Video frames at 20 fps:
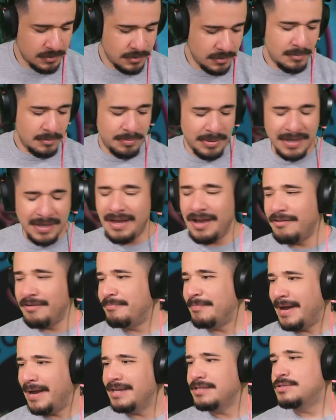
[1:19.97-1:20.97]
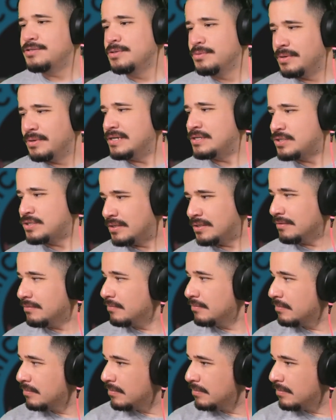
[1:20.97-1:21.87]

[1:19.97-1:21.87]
pay off my tuition,